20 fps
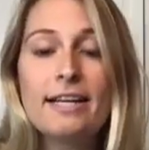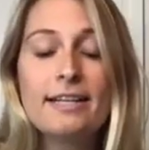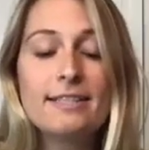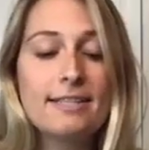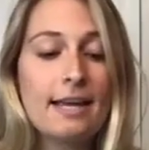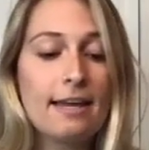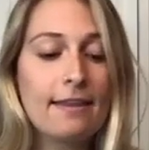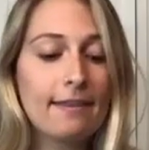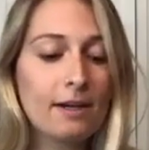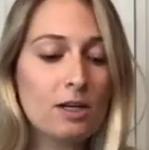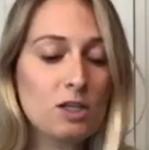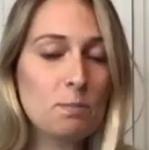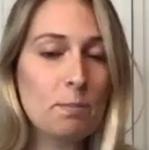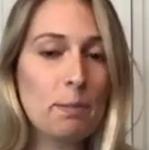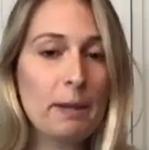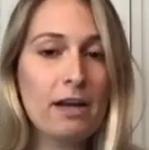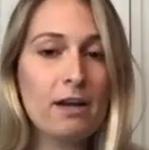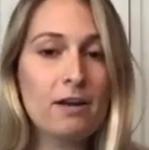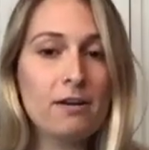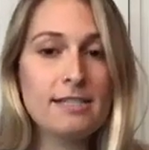It's like there's
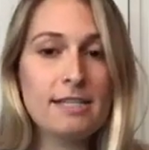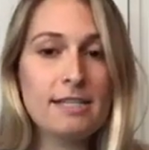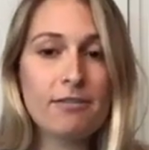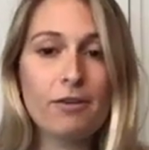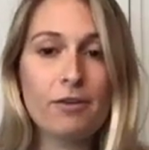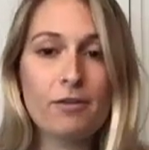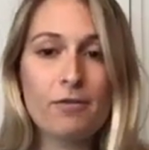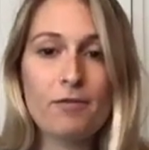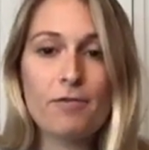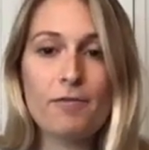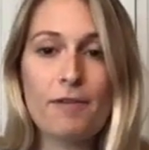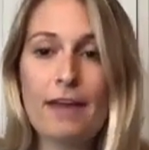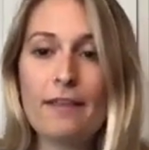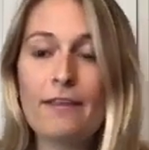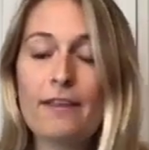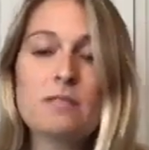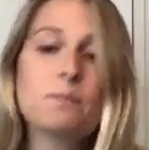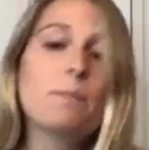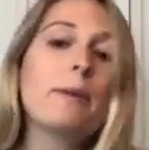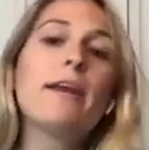been different
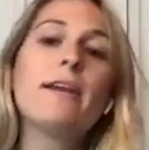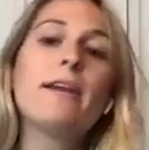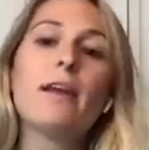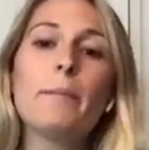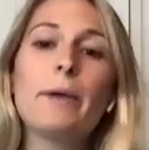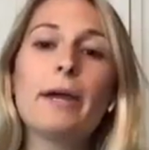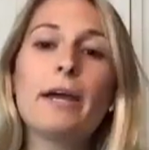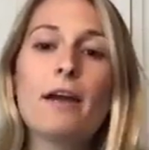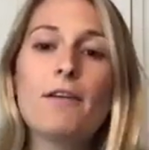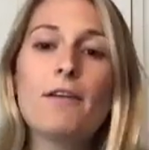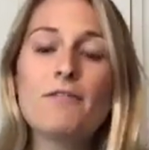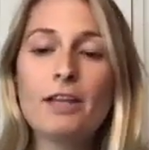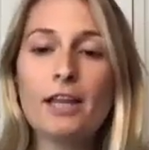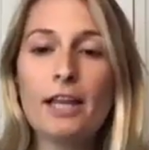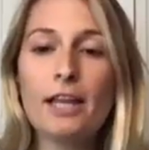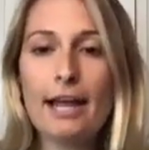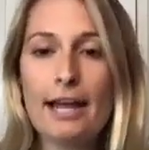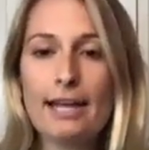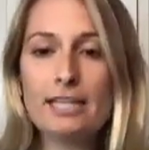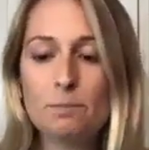this pandemic, I feel
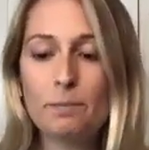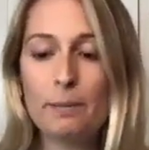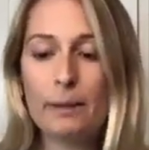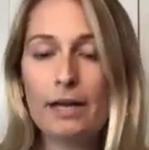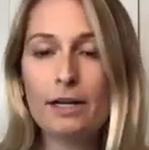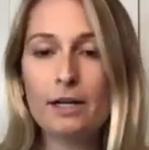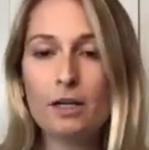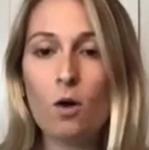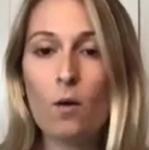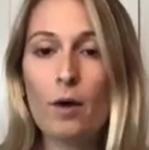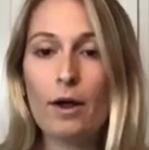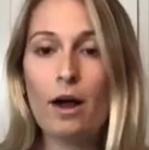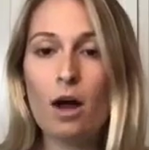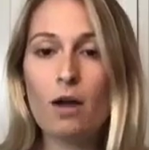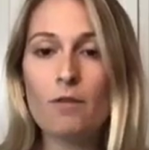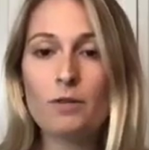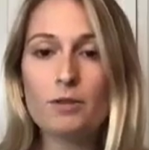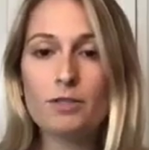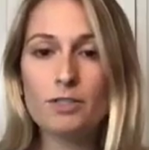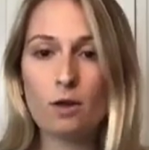like, has been going
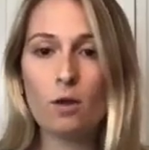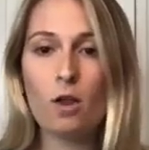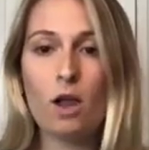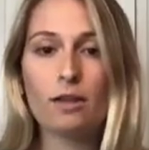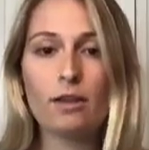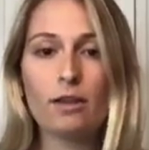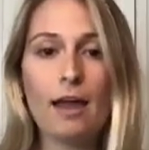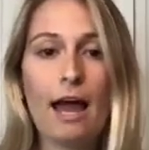on for so long.